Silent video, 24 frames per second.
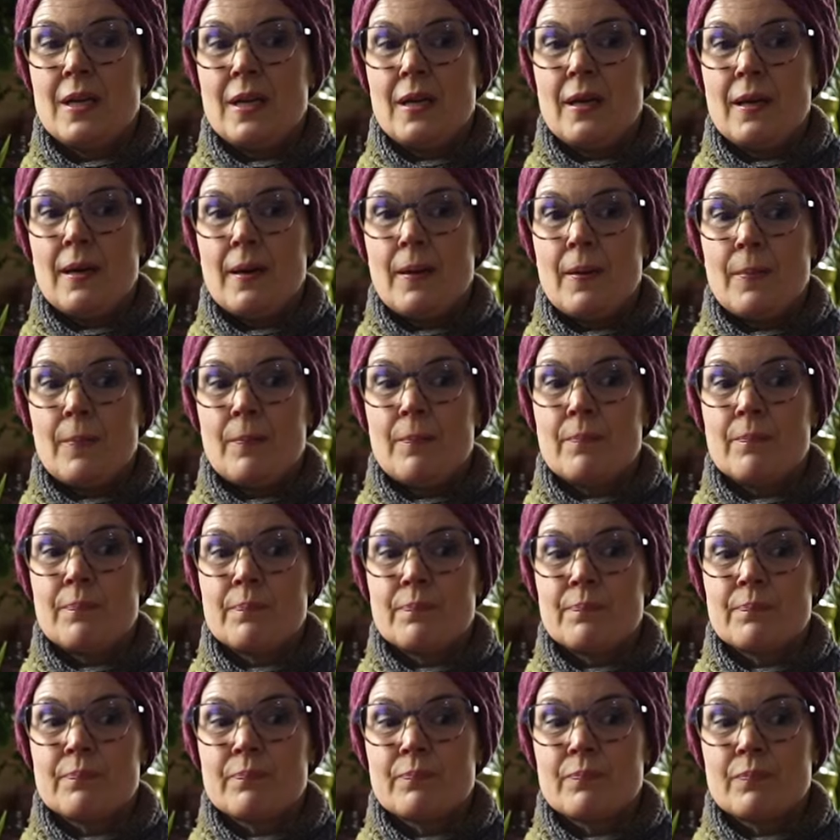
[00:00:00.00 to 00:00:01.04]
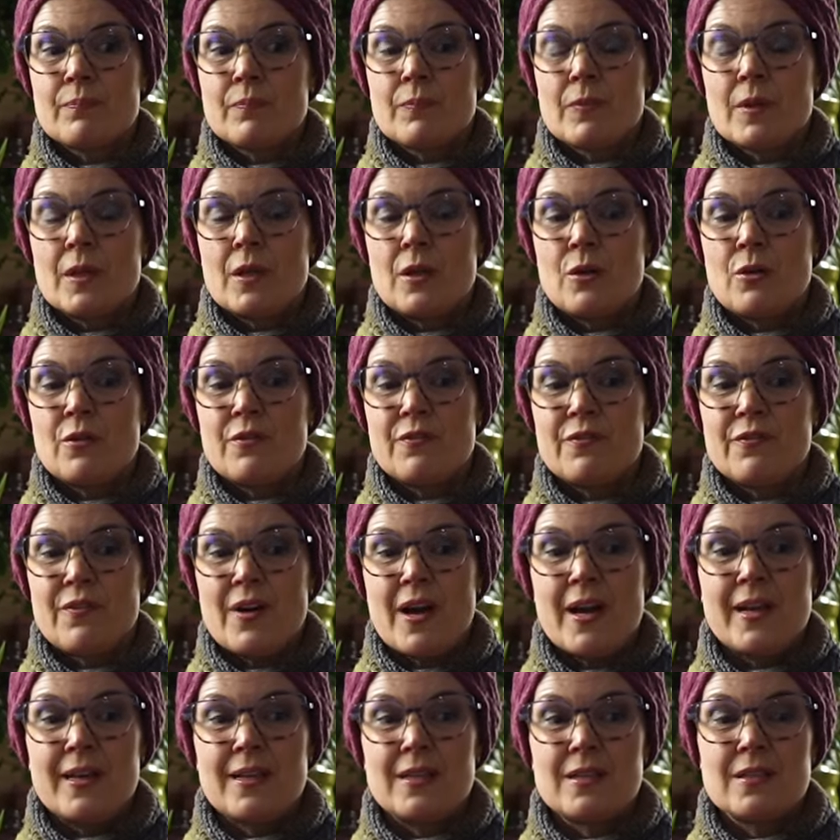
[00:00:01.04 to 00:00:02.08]
you know,
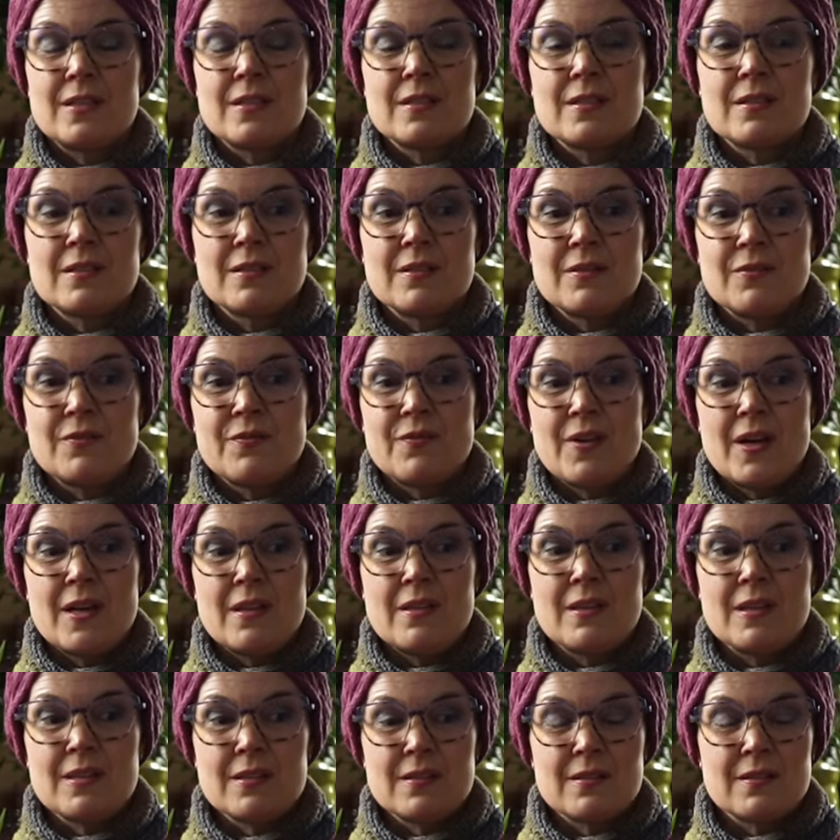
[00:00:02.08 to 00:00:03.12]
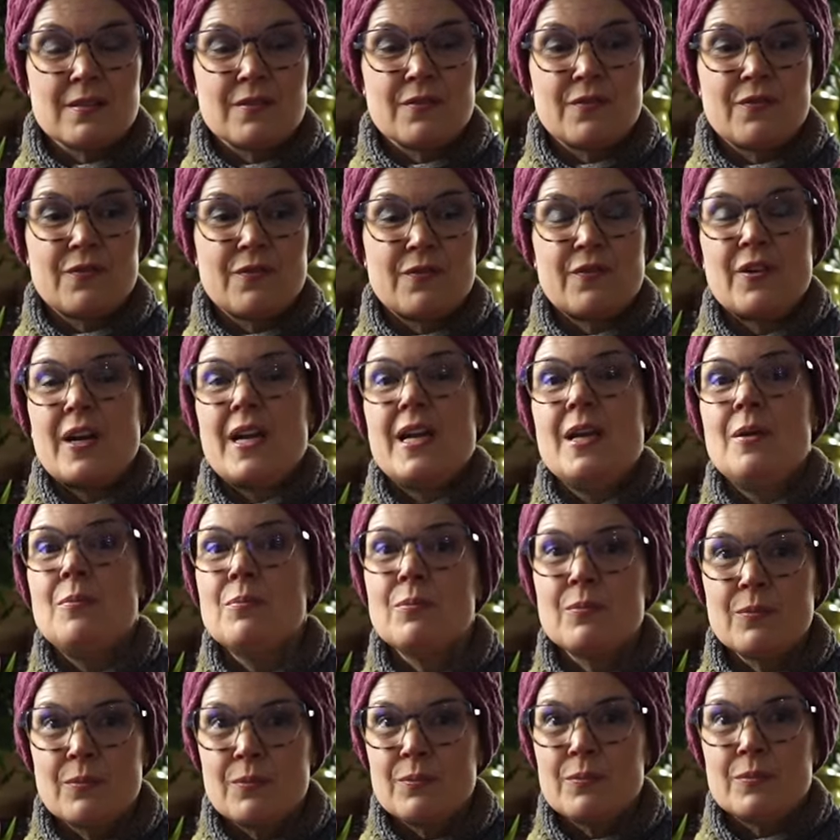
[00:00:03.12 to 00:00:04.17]
find this
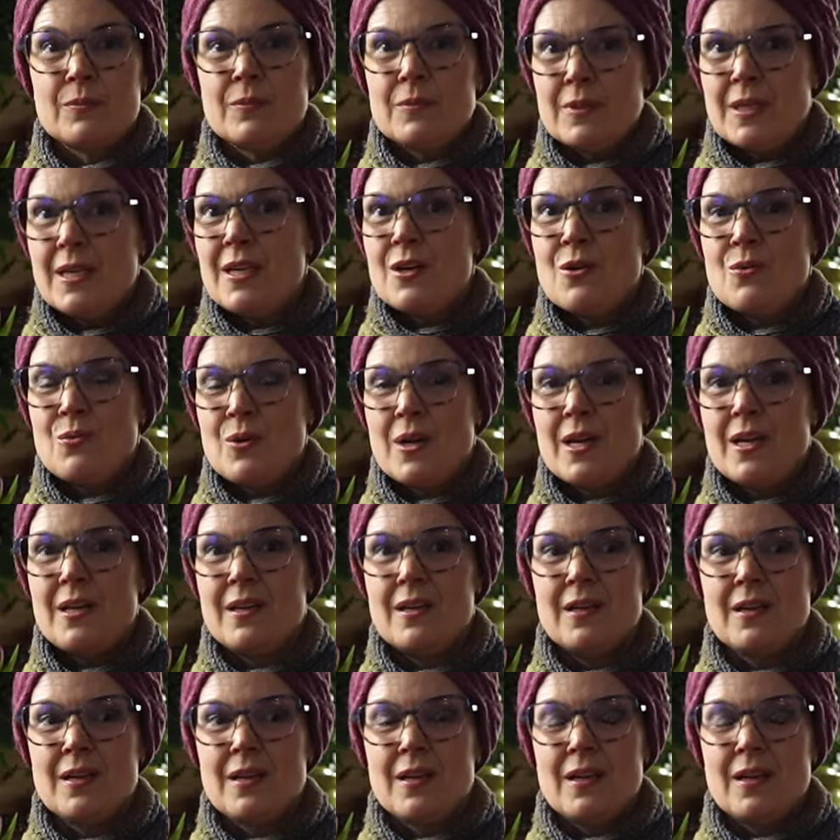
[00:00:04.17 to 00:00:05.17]
frame, in a way,